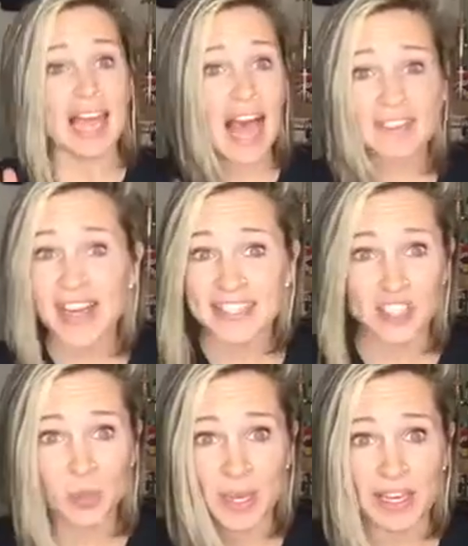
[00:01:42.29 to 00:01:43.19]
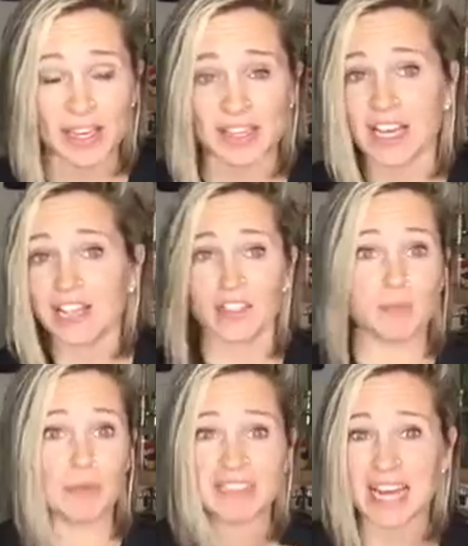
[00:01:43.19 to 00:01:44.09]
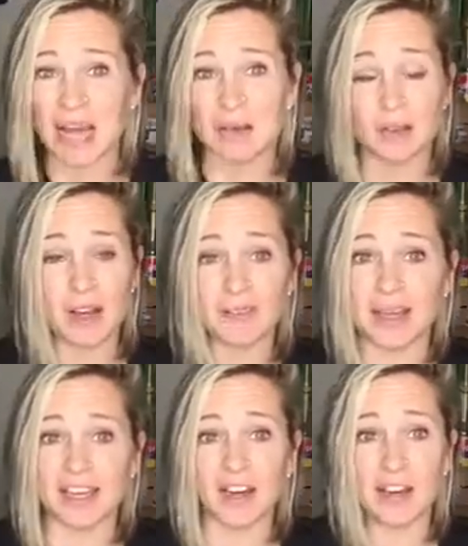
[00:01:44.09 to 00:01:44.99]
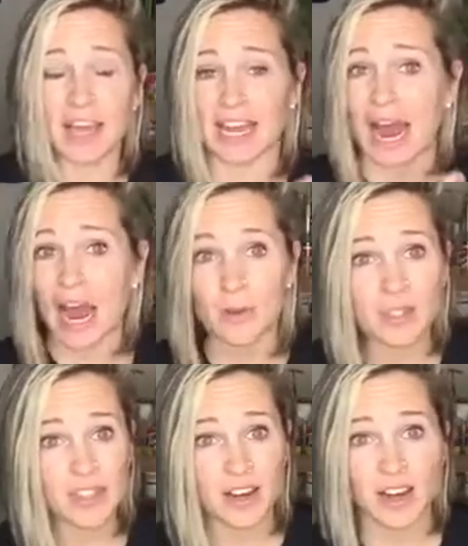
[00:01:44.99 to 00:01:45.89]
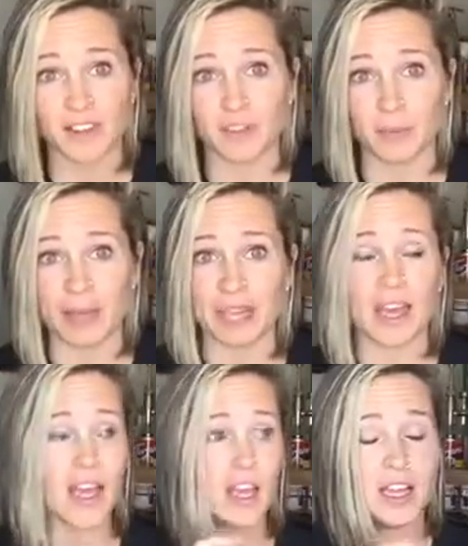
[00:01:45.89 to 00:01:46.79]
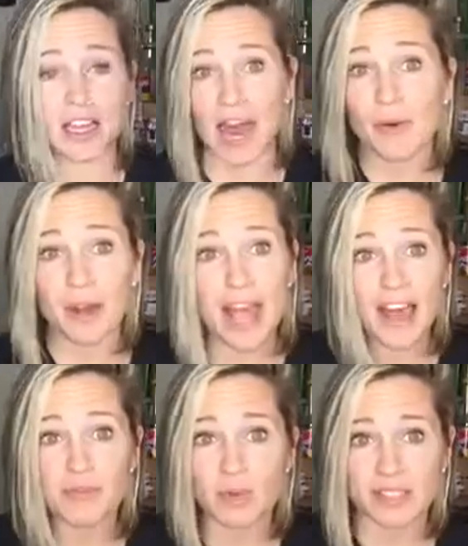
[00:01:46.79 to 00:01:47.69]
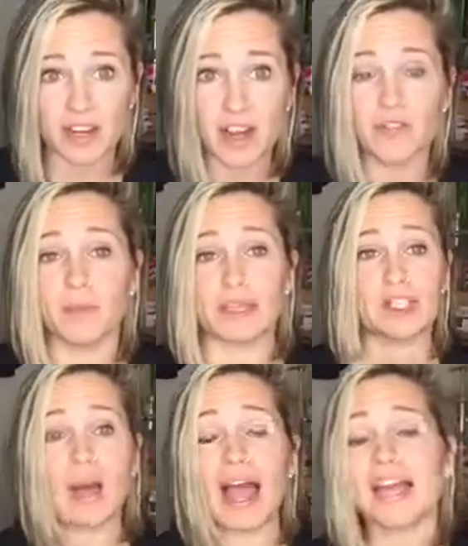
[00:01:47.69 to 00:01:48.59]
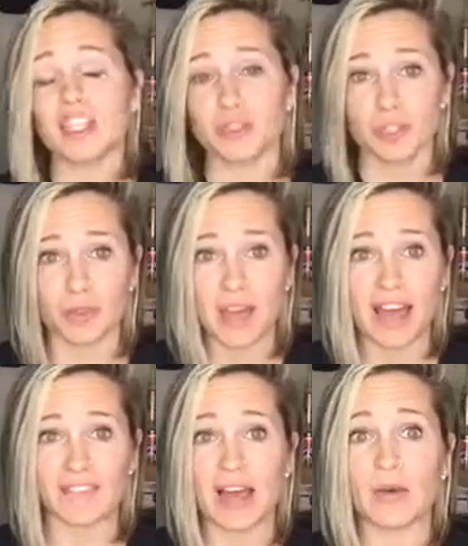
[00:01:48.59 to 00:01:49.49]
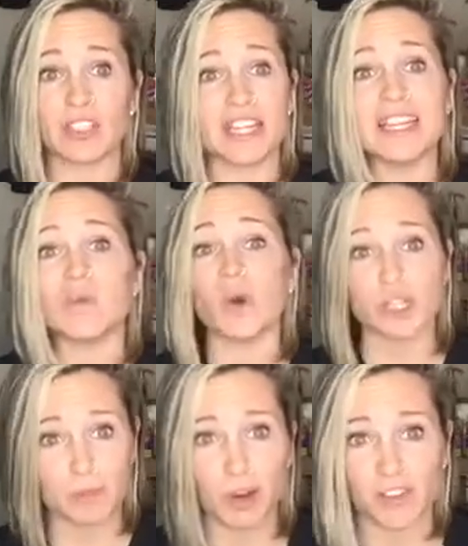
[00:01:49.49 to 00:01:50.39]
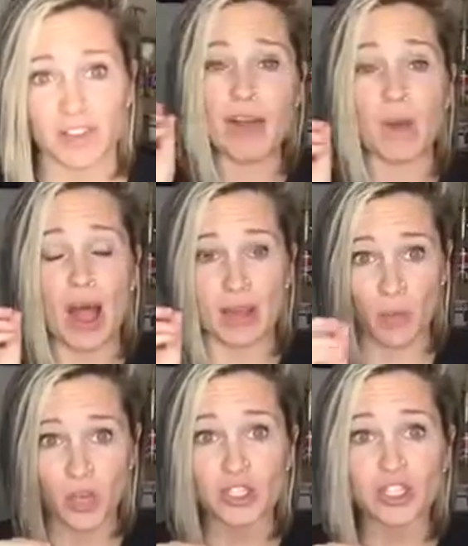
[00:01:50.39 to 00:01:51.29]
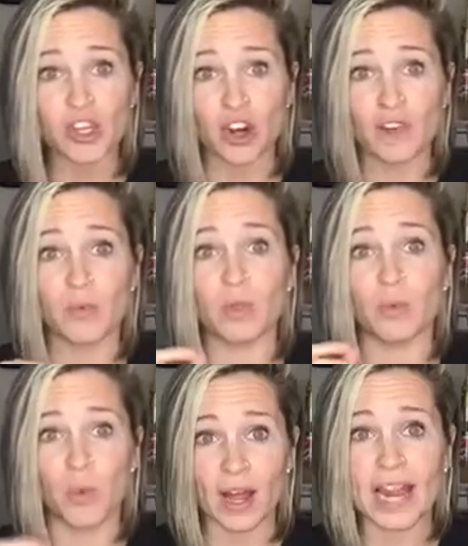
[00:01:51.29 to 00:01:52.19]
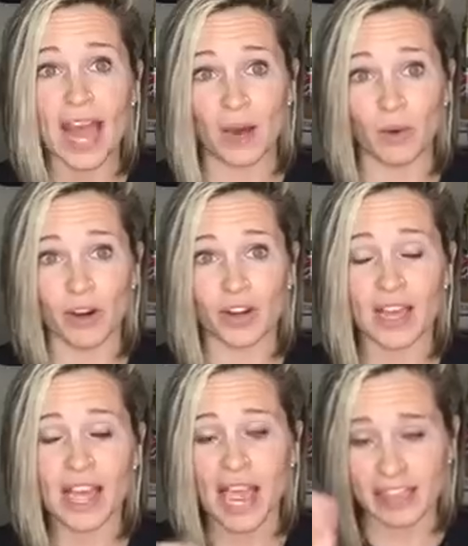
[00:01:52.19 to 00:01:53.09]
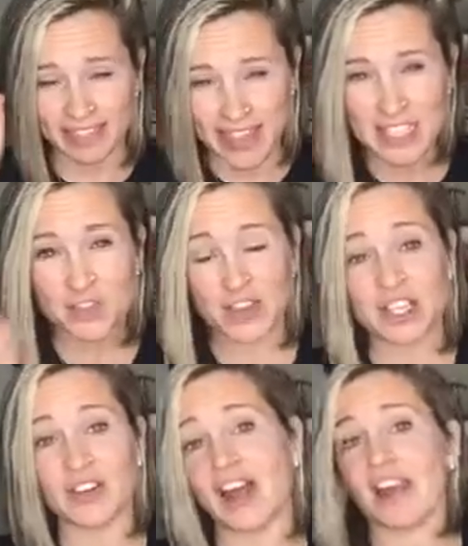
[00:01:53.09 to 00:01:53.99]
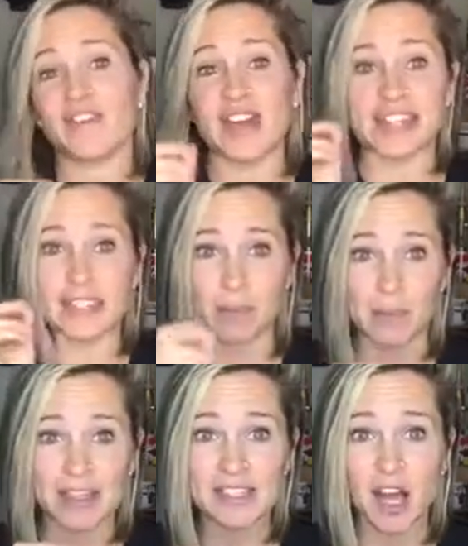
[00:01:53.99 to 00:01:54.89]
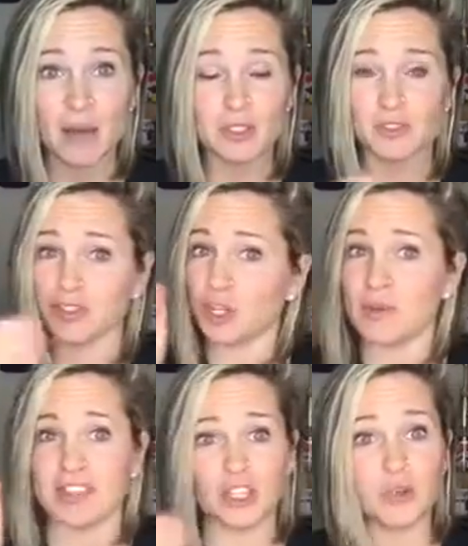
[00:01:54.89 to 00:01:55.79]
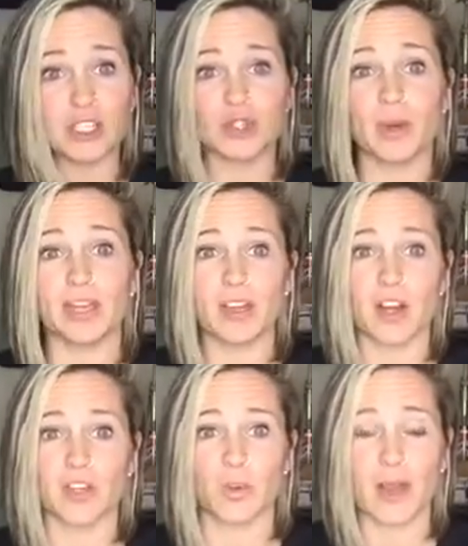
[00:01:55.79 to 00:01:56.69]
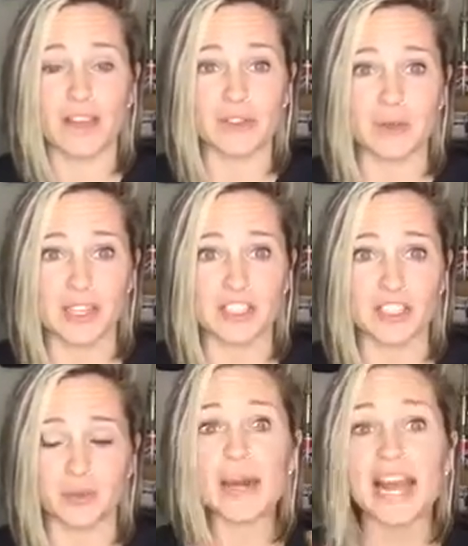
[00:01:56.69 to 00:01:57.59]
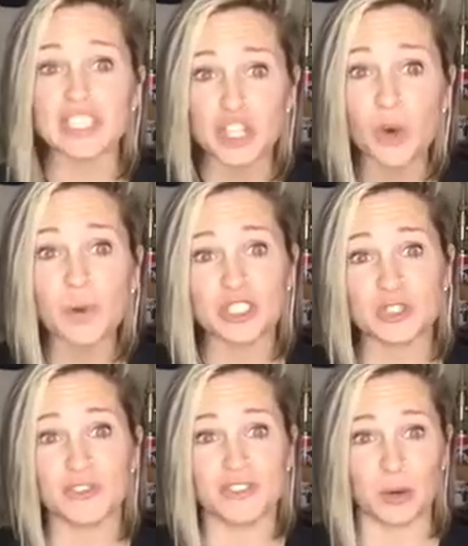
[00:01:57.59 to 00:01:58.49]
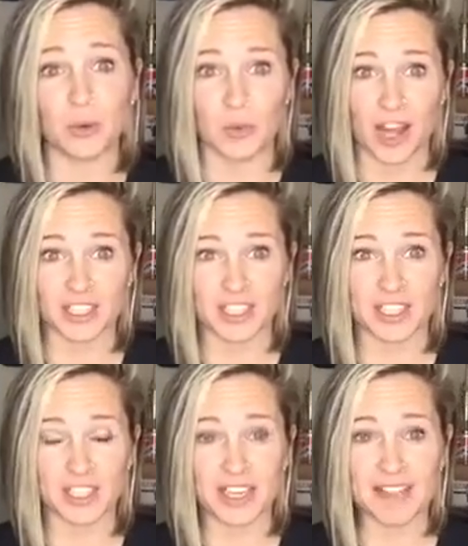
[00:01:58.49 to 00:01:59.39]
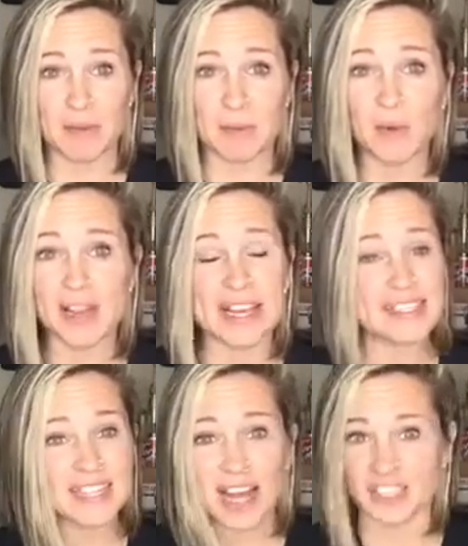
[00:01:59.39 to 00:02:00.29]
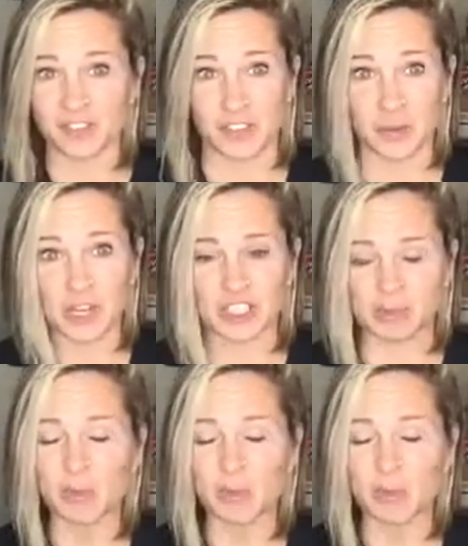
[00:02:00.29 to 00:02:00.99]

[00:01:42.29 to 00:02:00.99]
I've had to tweak it. There's been times where I'm like, okay, an hour's not enough for me. An hour and a half wasn't enough for me, so I had to do 2.5 hours, and it works perfect. I want you to start off with 1 hour. And let's figure out if that's the best option for you, and then you can tweak it along the way if you need to. But I don't want you to feel rushed. The point is not to feel rushed.